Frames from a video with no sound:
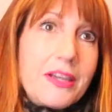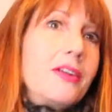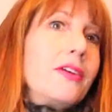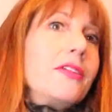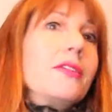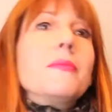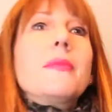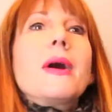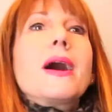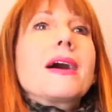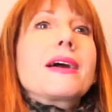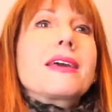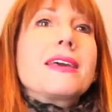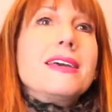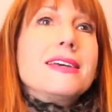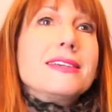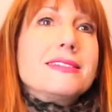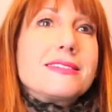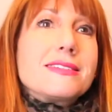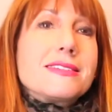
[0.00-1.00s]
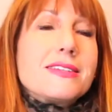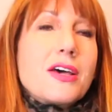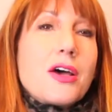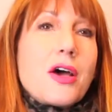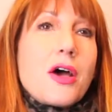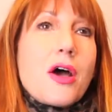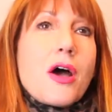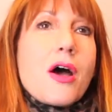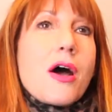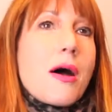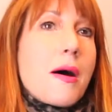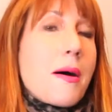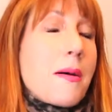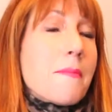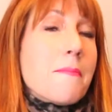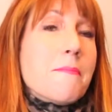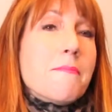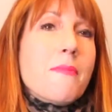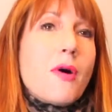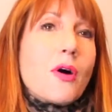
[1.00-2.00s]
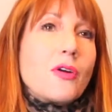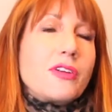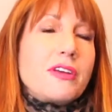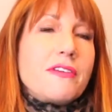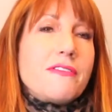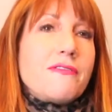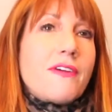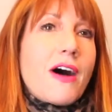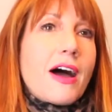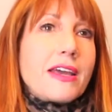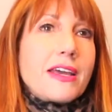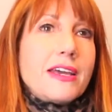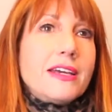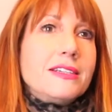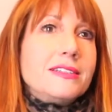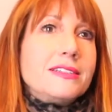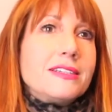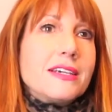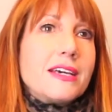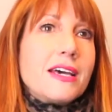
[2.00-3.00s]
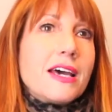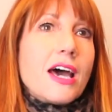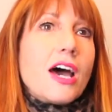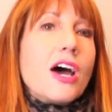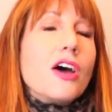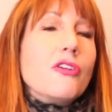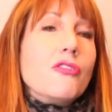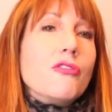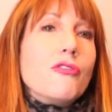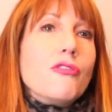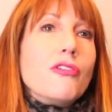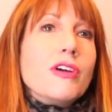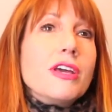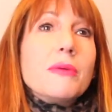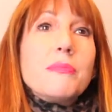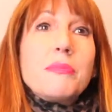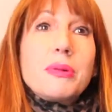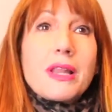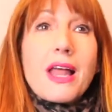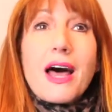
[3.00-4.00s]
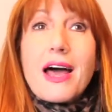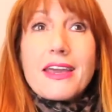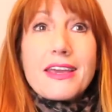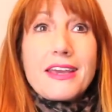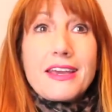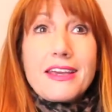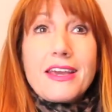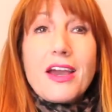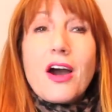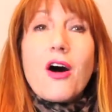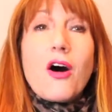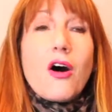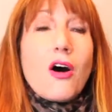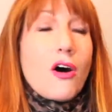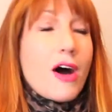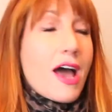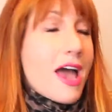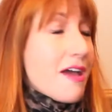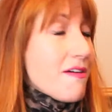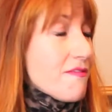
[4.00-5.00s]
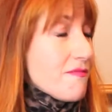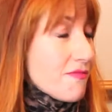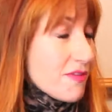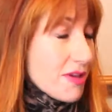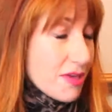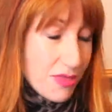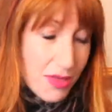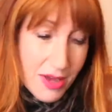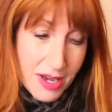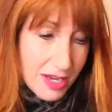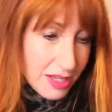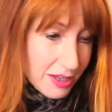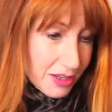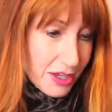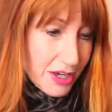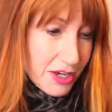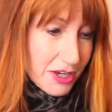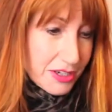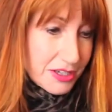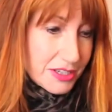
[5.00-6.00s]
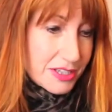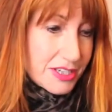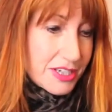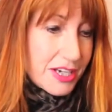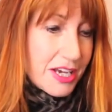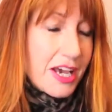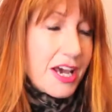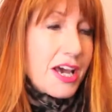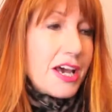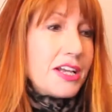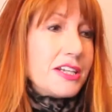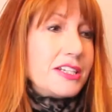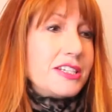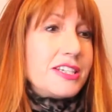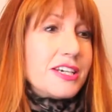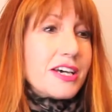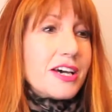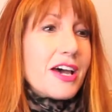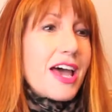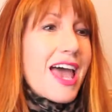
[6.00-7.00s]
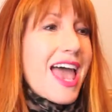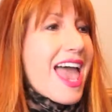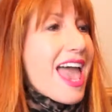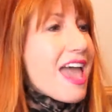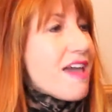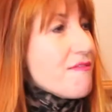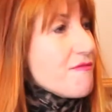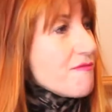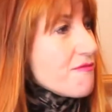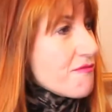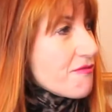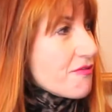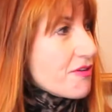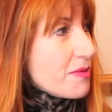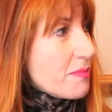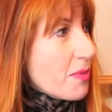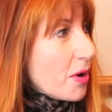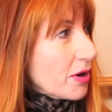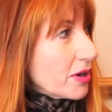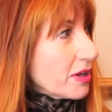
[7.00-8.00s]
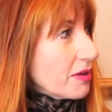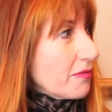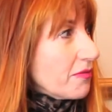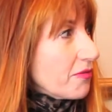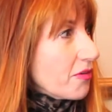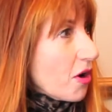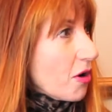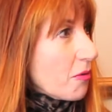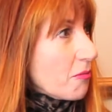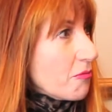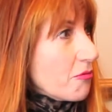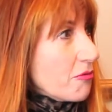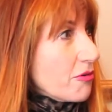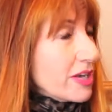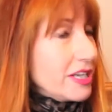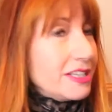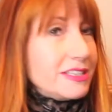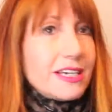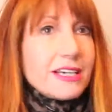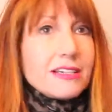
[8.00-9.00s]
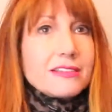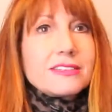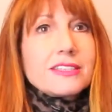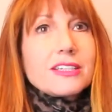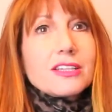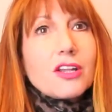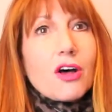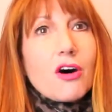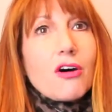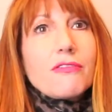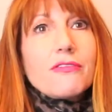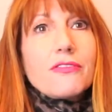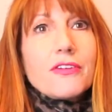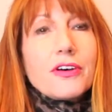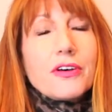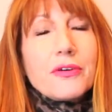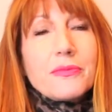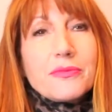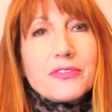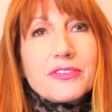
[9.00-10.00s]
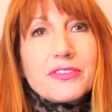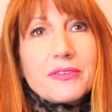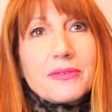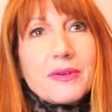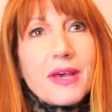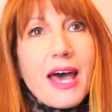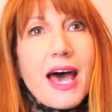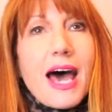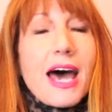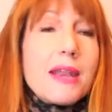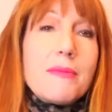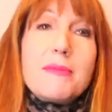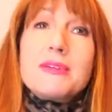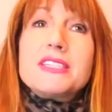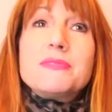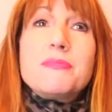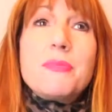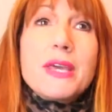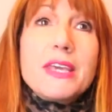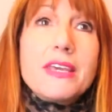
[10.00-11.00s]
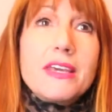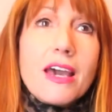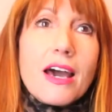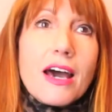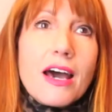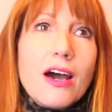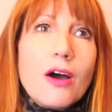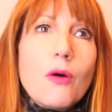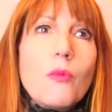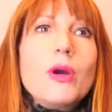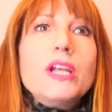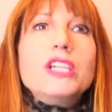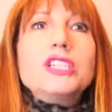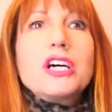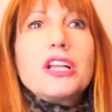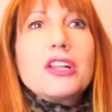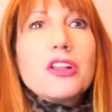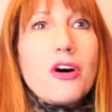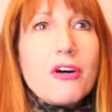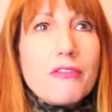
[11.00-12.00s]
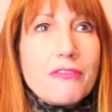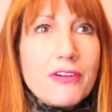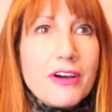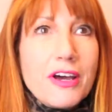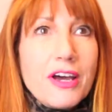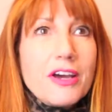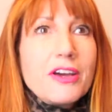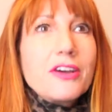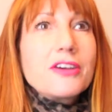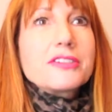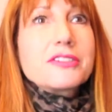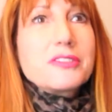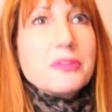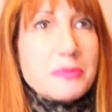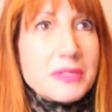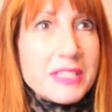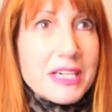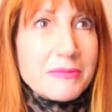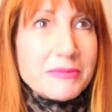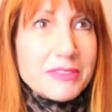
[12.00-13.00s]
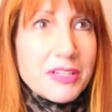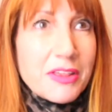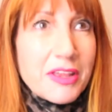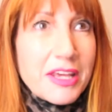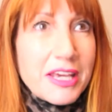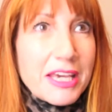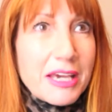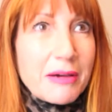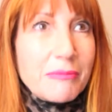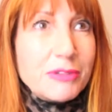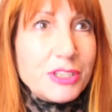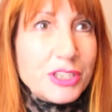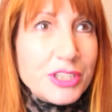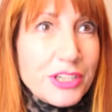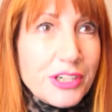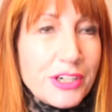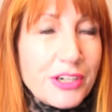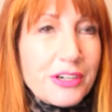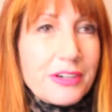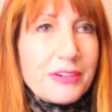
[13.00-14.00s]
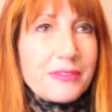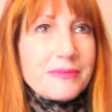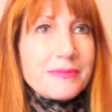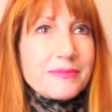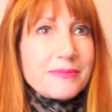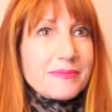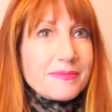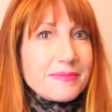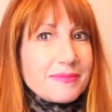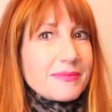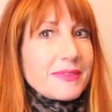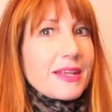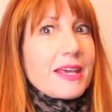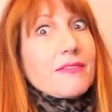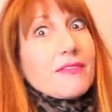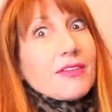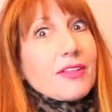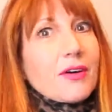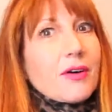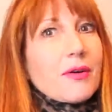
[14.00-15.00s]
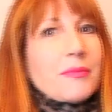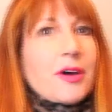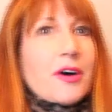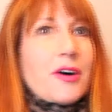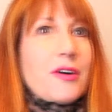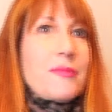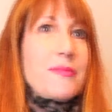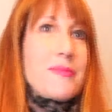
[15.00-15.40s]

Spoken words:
on the markets, modify it, and reapply or everything I learnt to everybody from retail to law firms. And I'm a speaker, which I love, because sometimes I think I'm sure, even though I'm not.